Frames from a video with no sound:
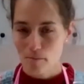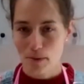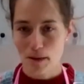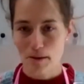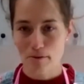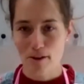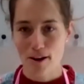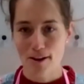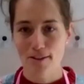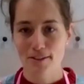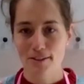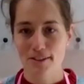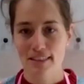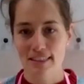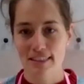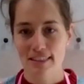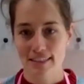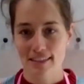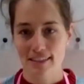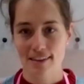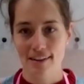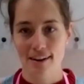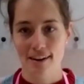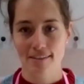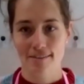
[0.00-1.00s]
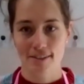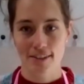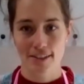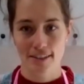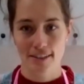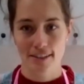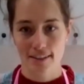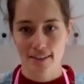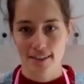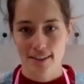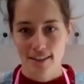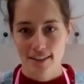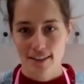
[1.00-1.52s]
be roasted in an
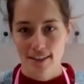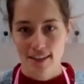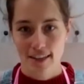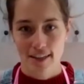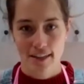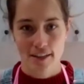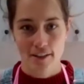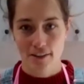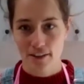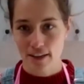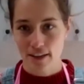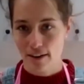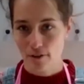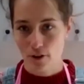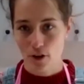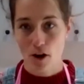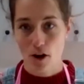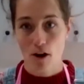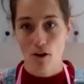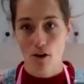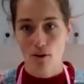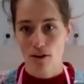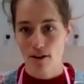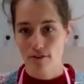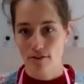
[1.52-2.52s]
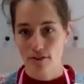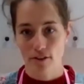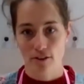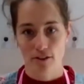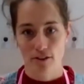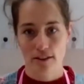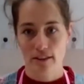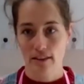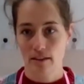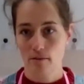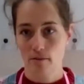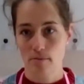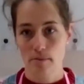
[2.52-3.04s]
oven, and you can have your whole oven
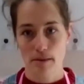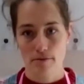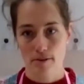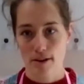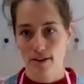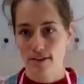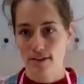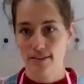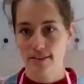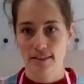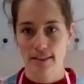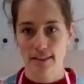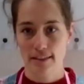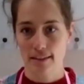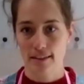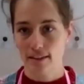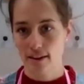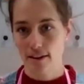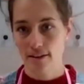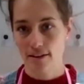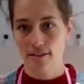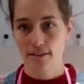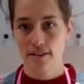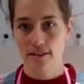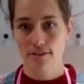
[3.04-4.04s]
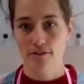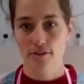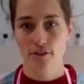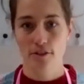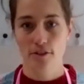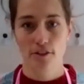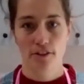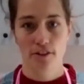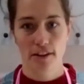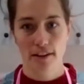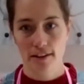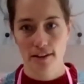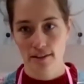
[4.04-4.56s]
on. It can be roasting loads of
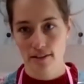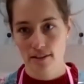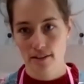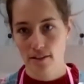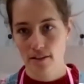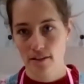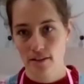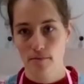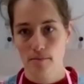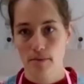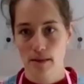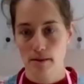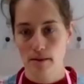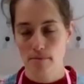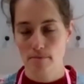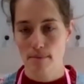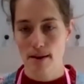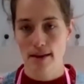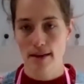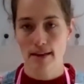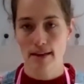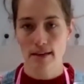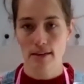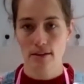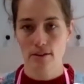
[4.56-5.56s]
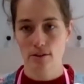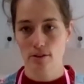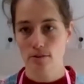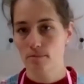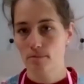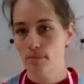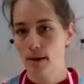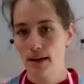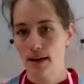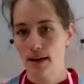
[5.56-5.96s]
different things. You can be making your